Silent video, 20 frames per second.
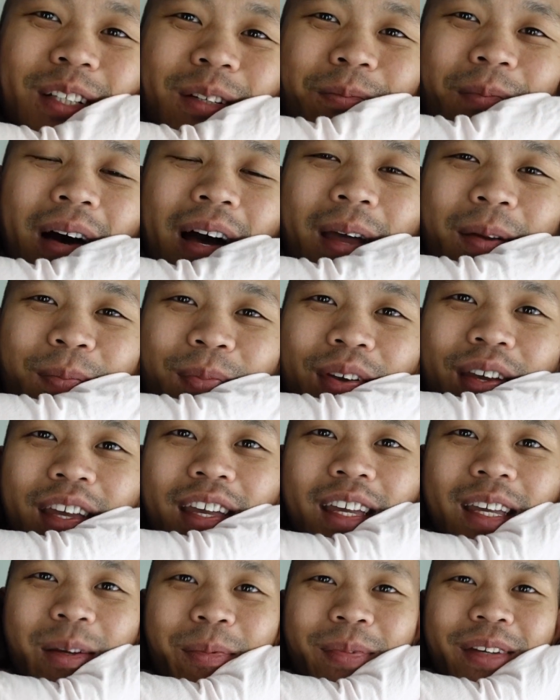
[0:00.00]
My
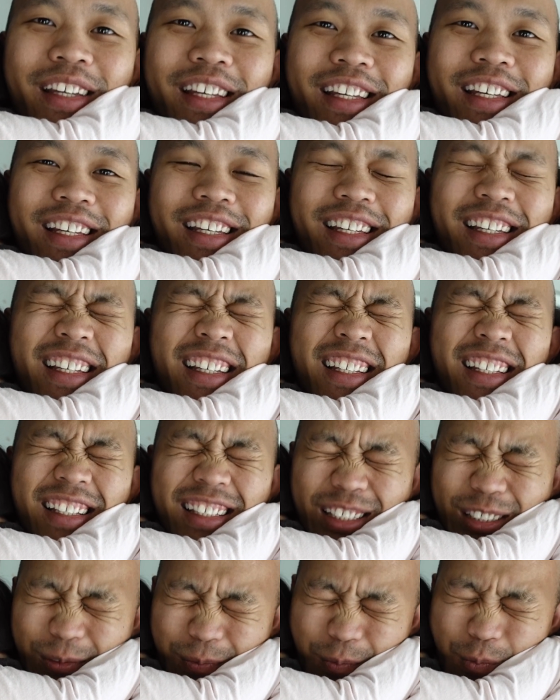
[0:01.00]

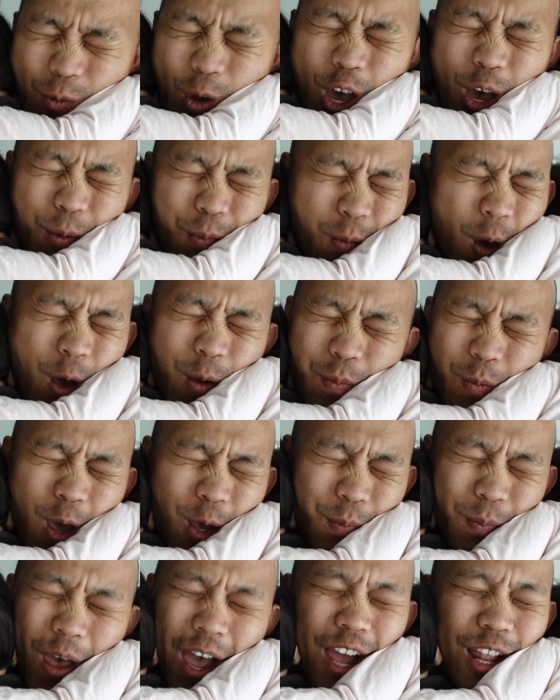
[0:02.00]
baby.
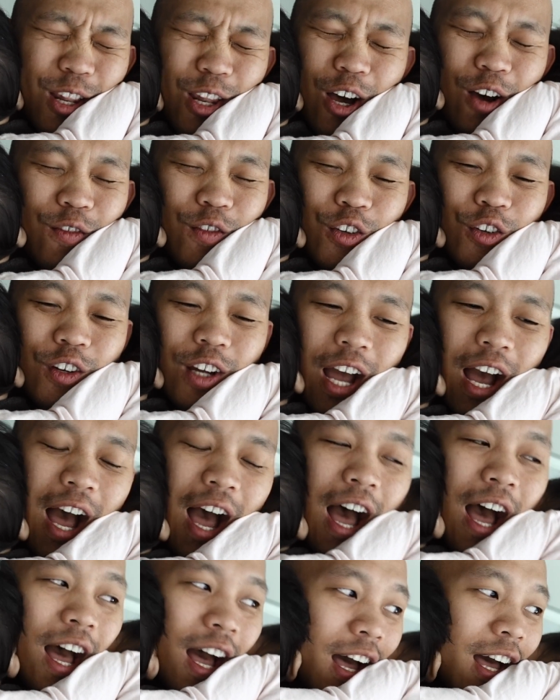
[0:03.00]
I love you
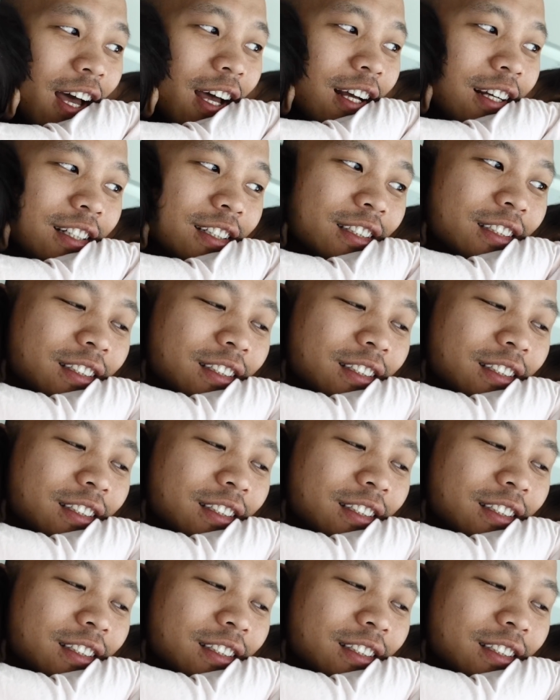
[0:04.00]
guys.